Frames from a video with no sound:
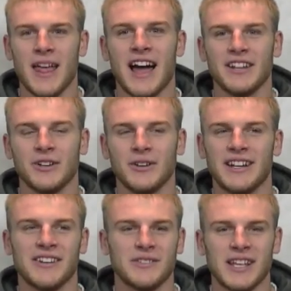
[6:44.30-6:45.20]
Yeah, I do,
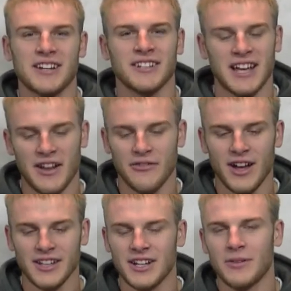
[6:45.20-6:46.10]
and it was actually kind of
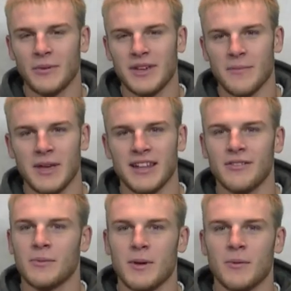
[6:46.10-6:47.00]
fun, when we
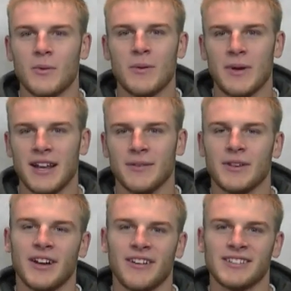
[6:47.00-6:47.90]
compete with people and we beat
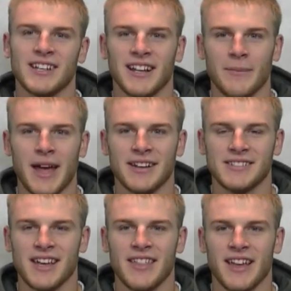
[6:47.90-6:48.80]
them. It's kind of bad to
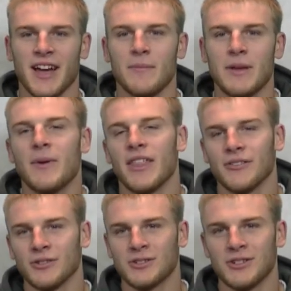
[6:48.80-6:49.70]
say they got beat by
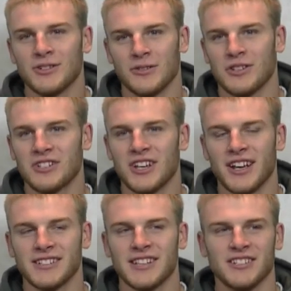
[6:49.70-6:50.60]
the Roosters or the
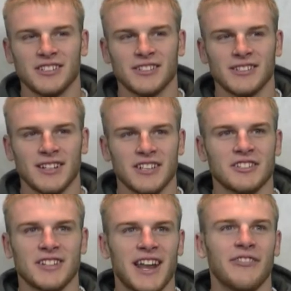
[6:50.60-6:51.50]
Chicks. It's
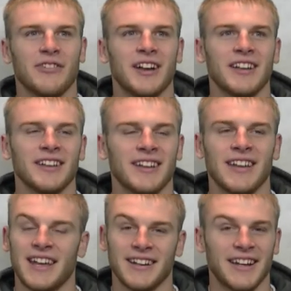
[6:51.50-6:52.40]
just kind of funny,
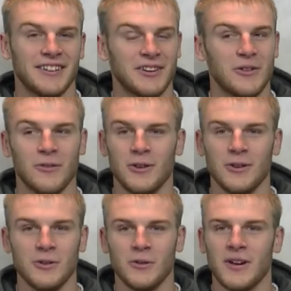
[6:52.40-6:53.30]
and I don't know
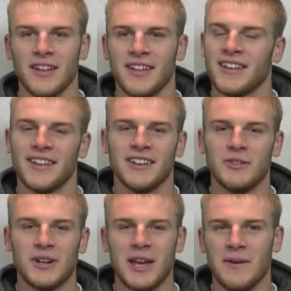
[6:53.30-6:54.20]
who
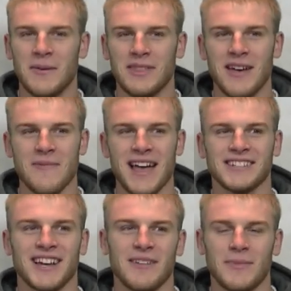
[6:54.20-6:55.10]
would come up with that
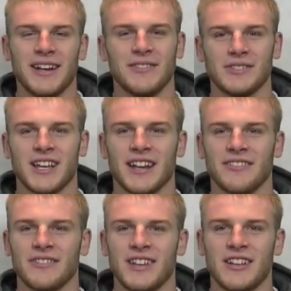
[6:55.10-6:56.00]
mascot, but it was kind
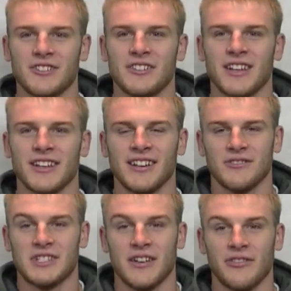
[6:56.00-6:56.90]
of interesting and it
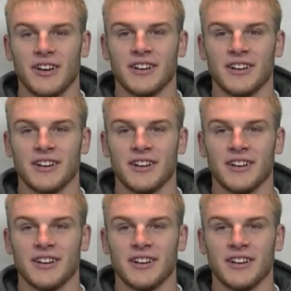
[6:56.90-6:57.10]
was different.